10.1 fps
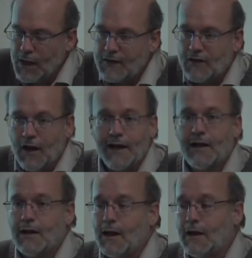It's
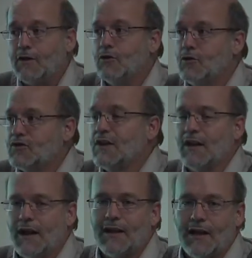usually
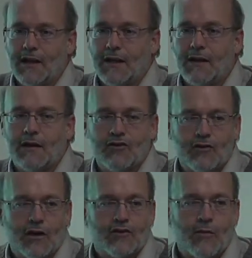like any
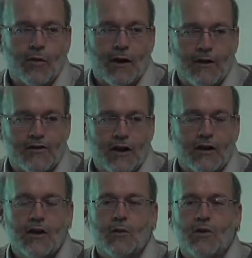construction
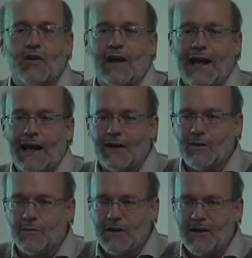project, with an
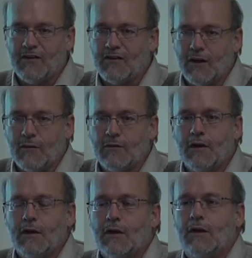added piece of
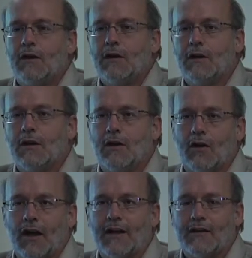you're
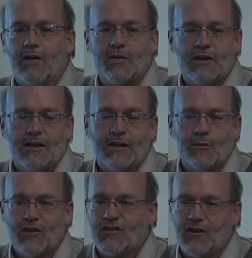likely to be
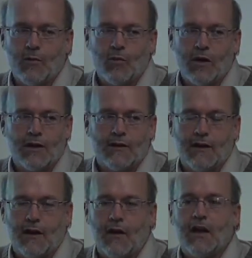dealing with someone in
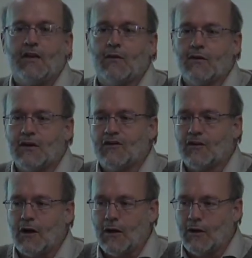there, either the
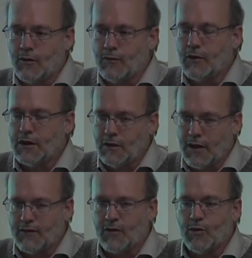installer, hopefully you'll
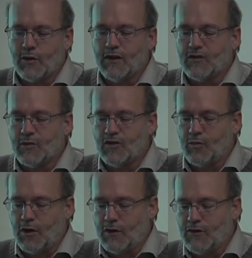have someone who has some
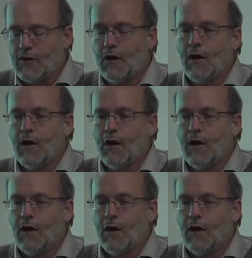experience,